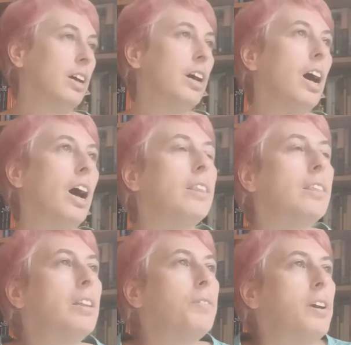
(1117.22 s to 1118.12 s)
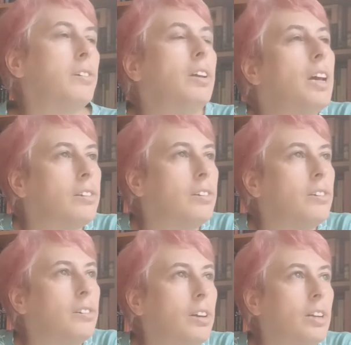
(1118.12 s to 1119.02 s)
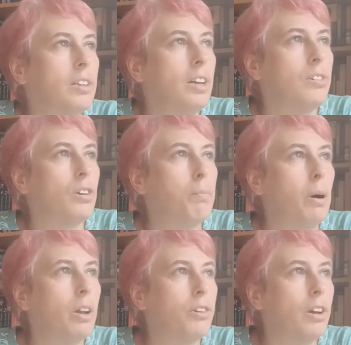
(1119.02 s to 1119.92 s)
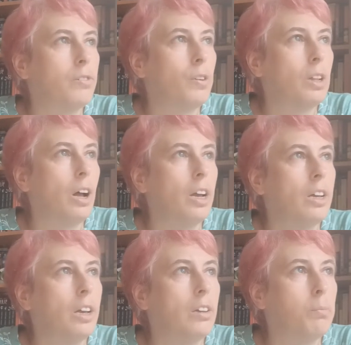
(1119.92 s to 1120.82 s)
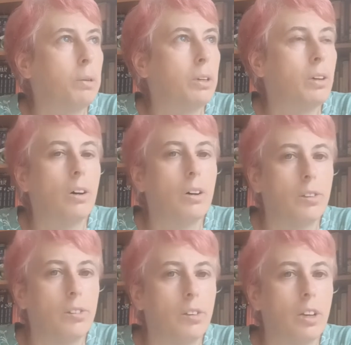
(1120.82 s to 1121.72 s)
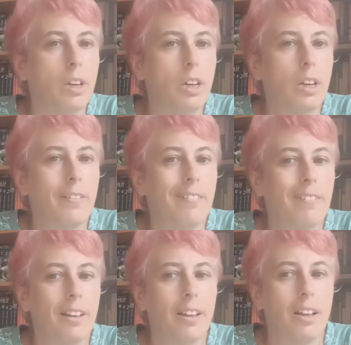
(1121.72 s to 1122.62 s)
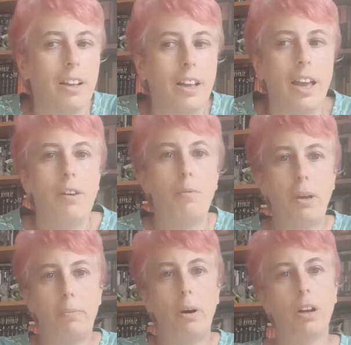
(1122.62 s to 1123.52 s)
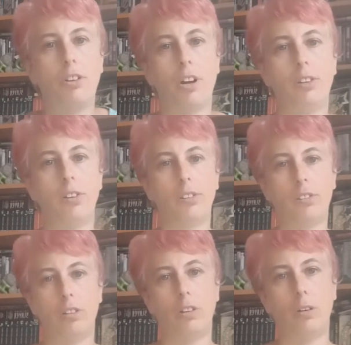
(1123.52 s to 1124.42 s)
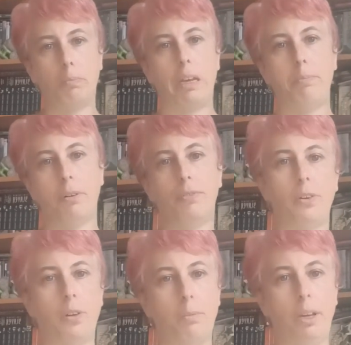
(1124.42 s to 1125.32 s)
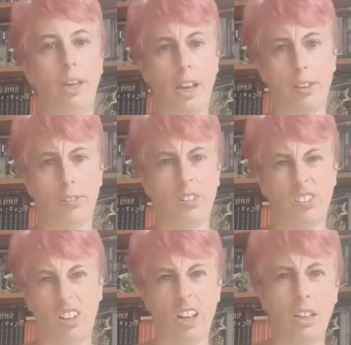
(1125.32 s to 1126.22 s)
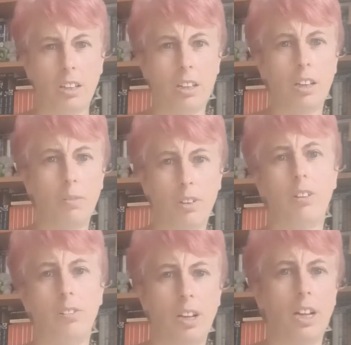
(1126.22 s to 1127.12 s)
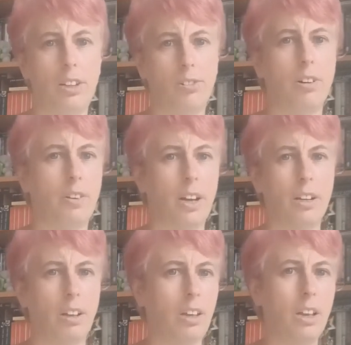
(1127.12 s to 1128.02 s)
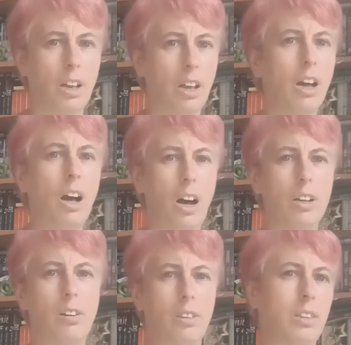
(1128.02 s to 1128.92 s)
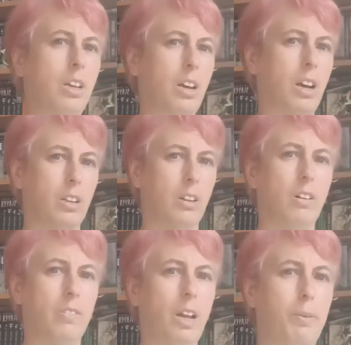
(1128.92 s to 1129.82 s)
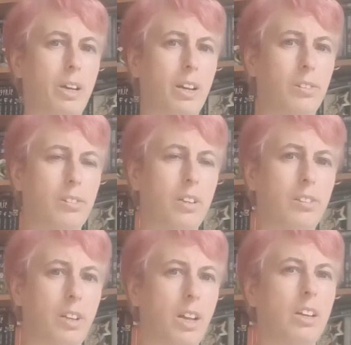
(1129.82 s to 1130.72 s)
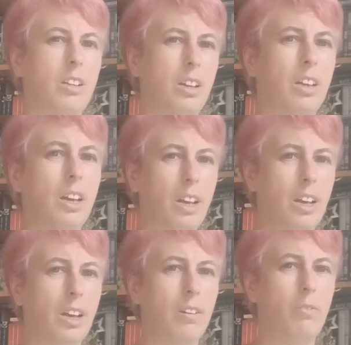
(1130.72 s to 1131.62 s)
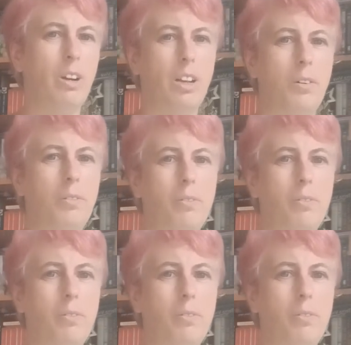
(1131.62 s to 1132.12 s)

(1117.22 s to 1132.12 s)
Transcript: I think the reason he hasn't seen a need to apologise for lying is because he would be apologising to people for whom he has disdain, which is the electorate of Hackney. I don't think a lot of Labour councillors in Hackney really